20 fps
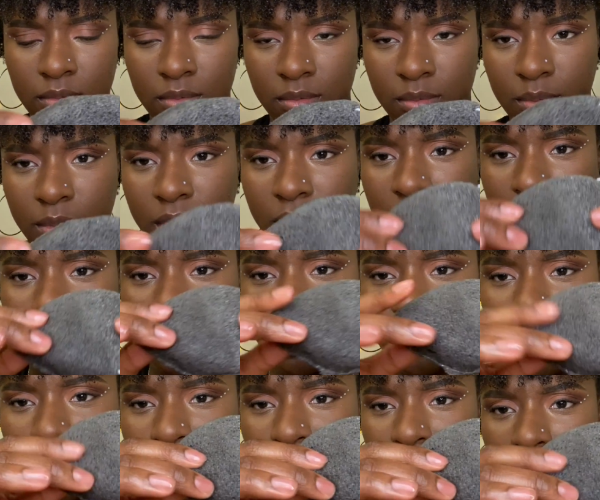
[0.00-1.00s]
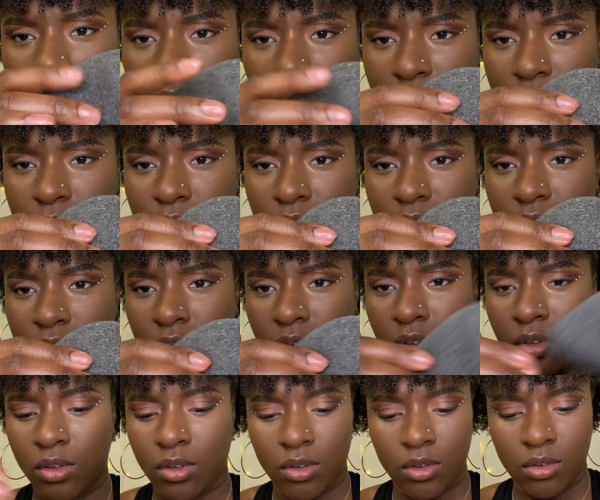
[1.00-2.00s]
became super soft.
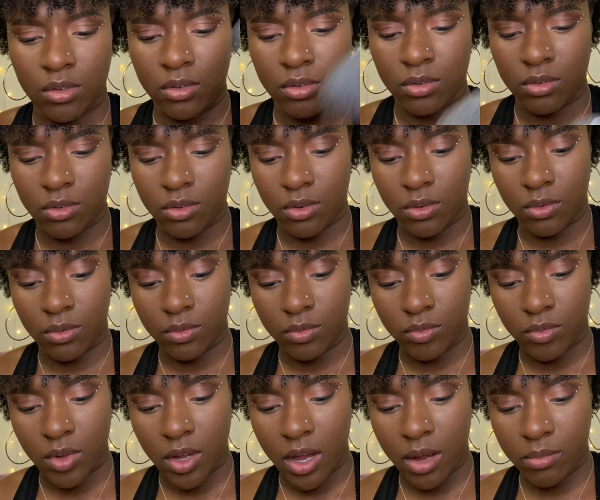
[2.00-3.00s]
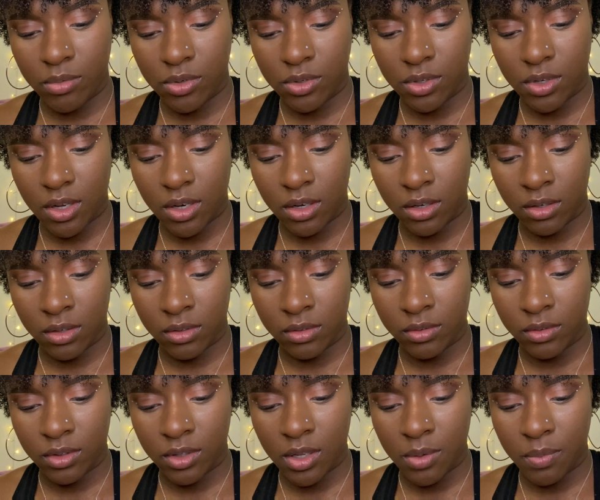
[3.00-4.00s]
So I'm just gonna
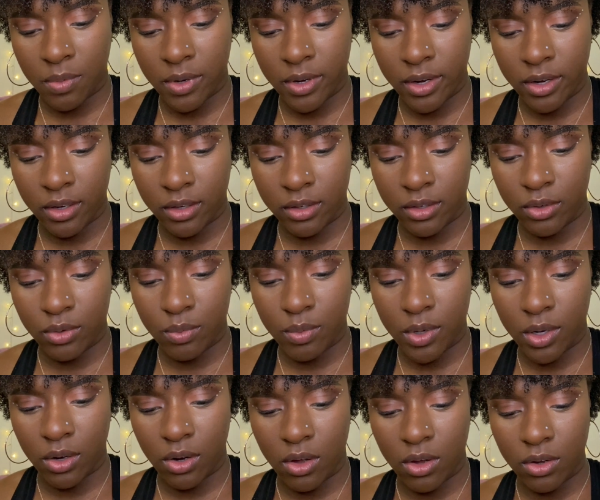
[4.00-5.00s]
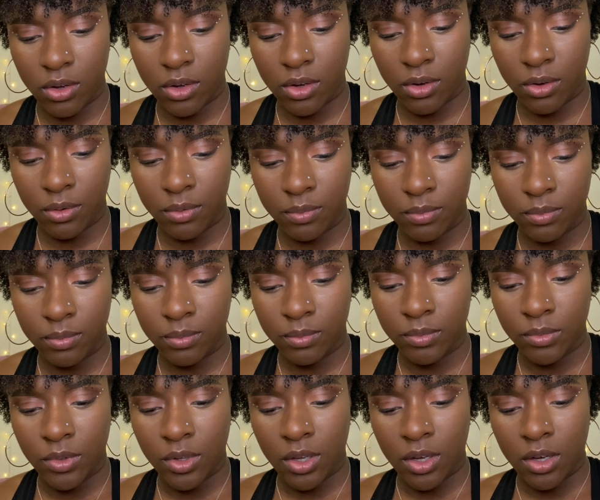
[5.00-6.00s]
dip it in a little bit longer
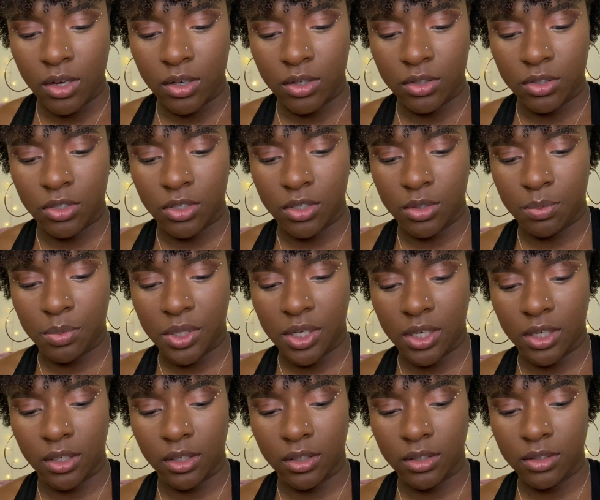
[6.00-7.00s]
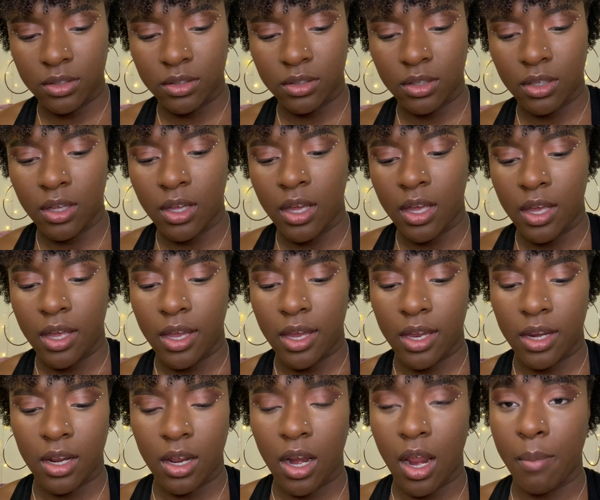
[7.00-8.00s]
just because,
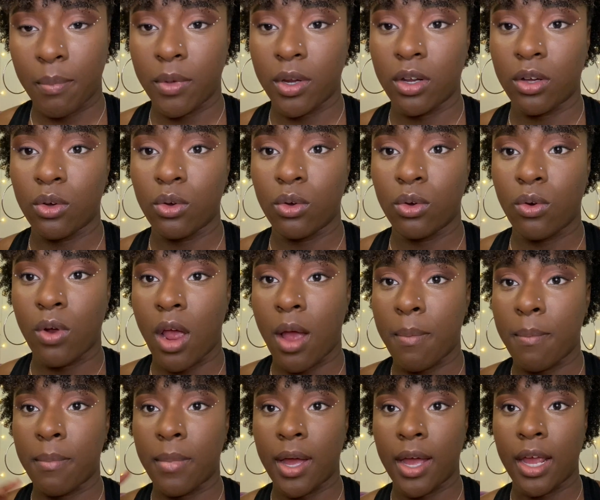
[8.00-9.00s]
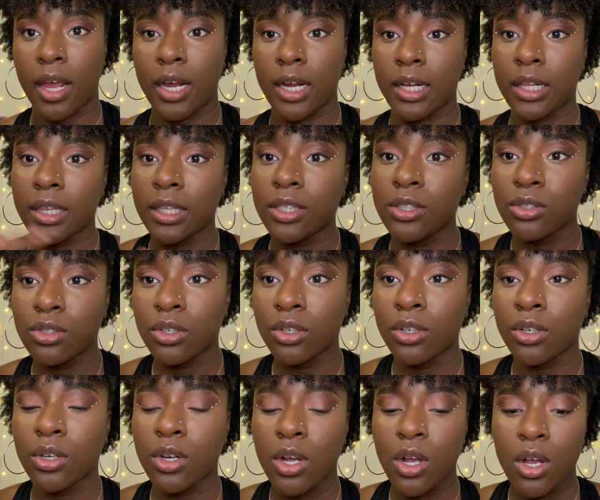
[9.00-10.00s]
and then I'm gonna go grab my
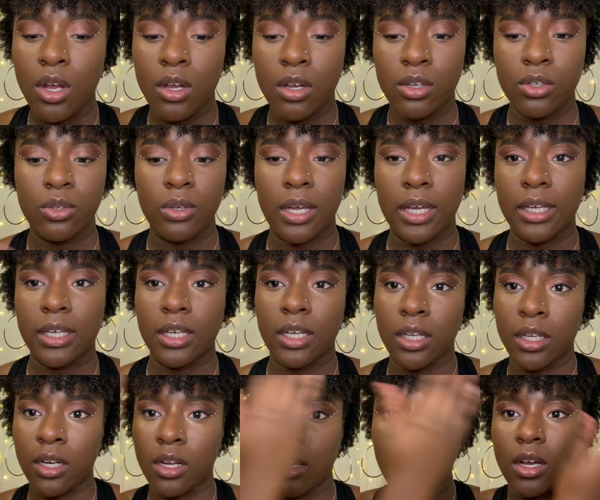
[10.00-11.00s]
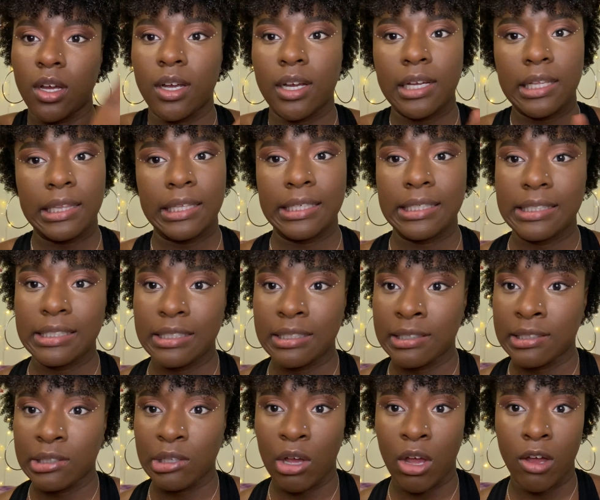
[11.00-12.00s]
cleanser so I can cleanse
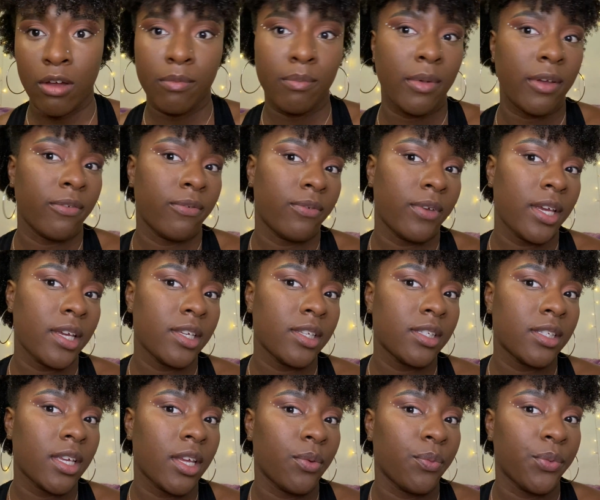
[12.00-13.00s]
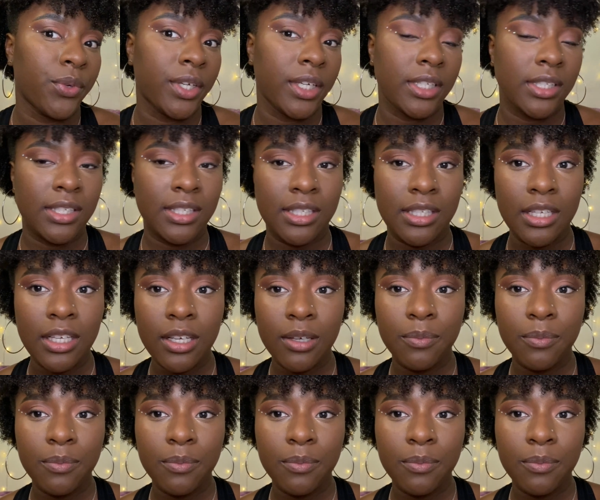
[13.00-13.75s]
this off my face and we can see